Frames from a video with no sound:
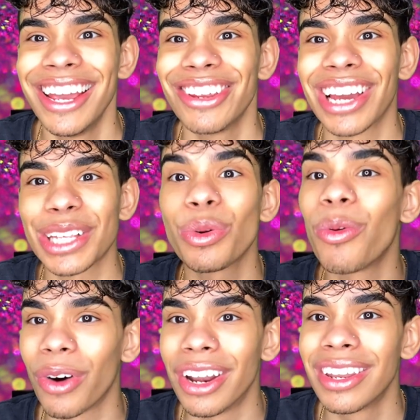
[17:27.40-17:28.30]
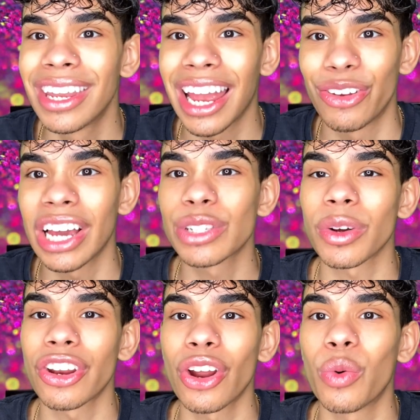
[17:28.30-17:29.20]
You guys want one. And you guys
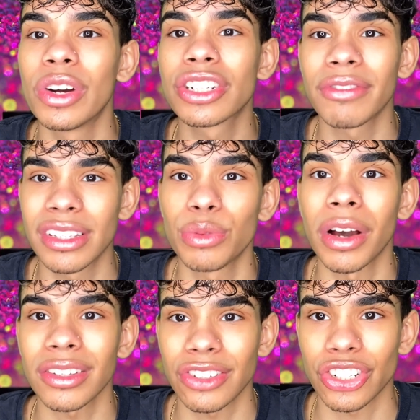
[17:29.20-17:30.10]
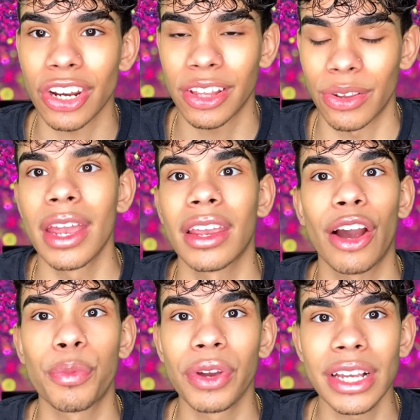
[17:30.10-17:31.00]
want to know which of the 2 boxes should I do. Yeah, I
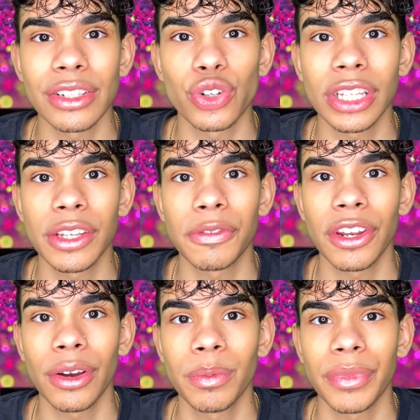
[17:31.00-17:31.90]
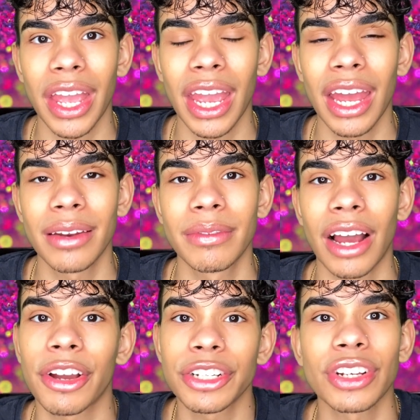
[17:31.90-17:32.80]
hope you guys enjoyed this video. And
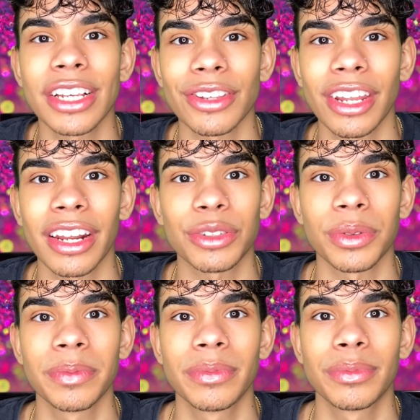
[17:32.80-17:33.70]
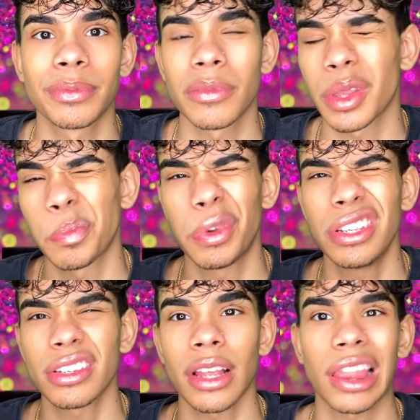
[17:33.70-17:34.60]
I'll catch you guys on the next one. Peace.